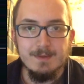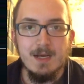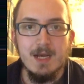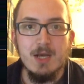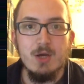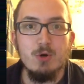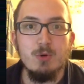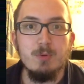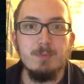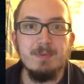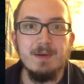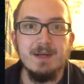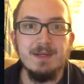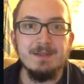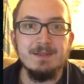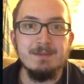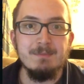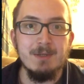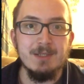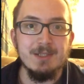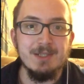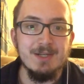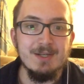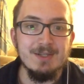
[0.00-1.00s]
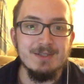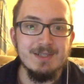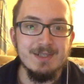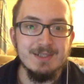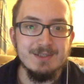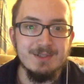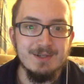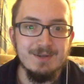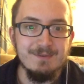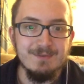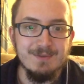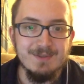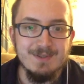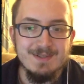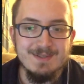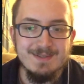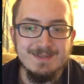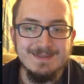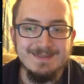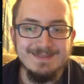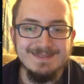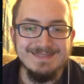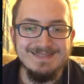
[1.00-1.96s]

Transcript: I hope anybody got that reference.